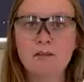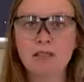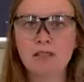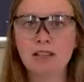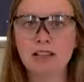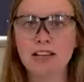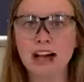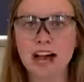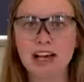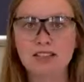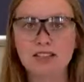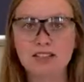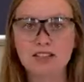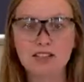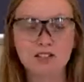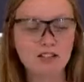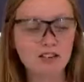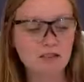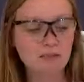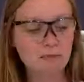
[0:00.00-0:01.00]

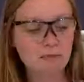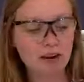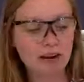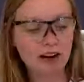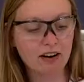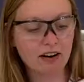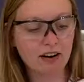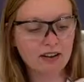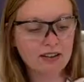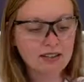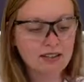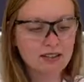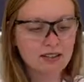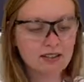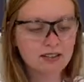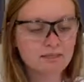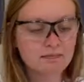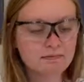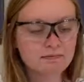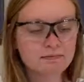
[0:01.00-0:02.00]
plaster of
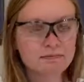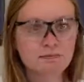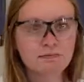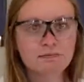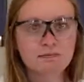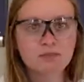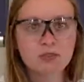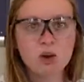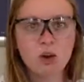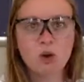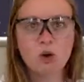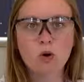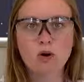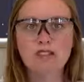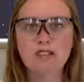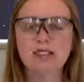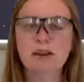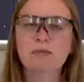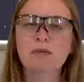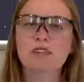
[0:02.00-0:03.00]
Paris
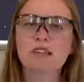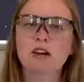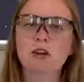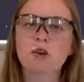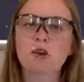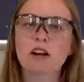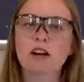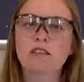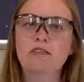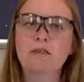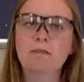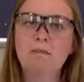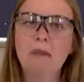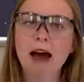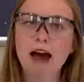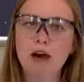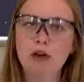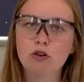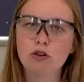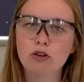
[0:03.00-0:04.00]
or some sort of
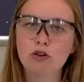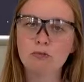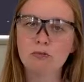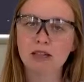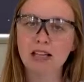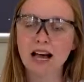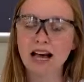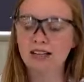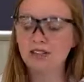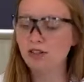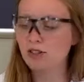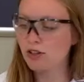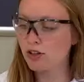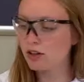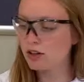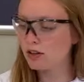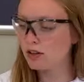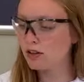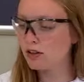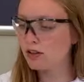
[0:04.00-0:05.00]
powdered
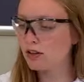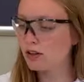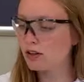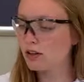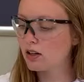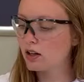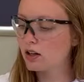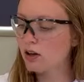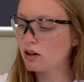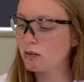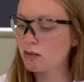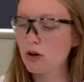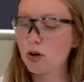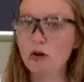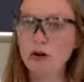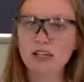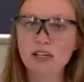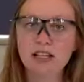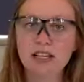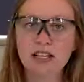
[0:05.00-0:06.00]
plaster. We're
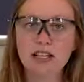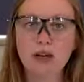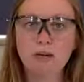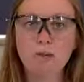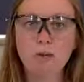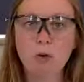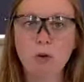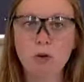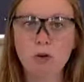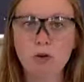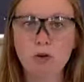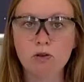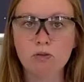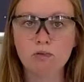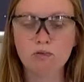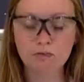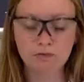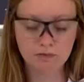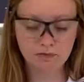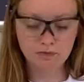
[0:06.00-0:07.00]
going to need a
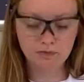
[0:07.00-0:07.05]
bowl.